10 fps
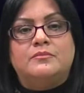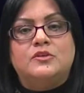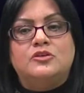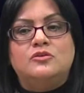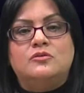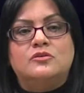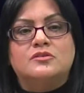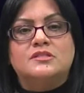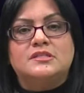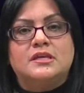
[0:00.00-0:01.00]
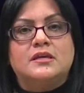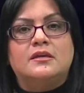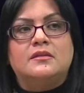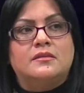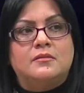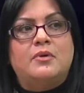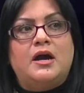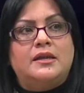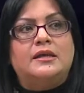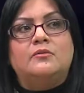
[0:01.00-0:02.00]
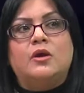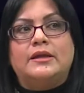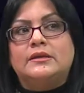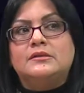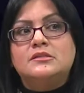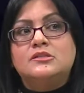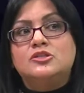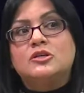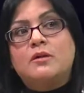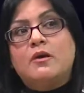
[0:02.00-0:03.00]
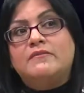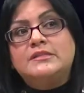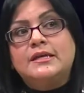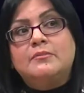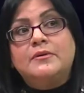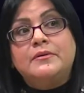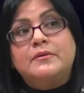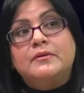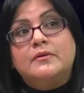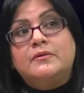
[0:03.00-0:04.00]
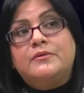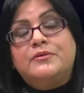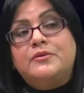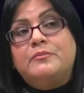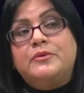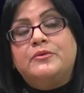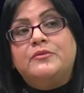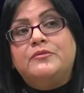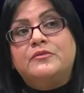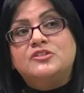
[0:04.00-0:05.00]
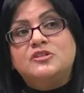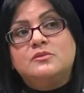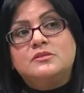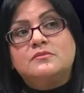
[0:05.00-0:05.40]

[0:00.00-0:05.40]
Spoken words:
you could see the body wanting to come off the table or to move, and she was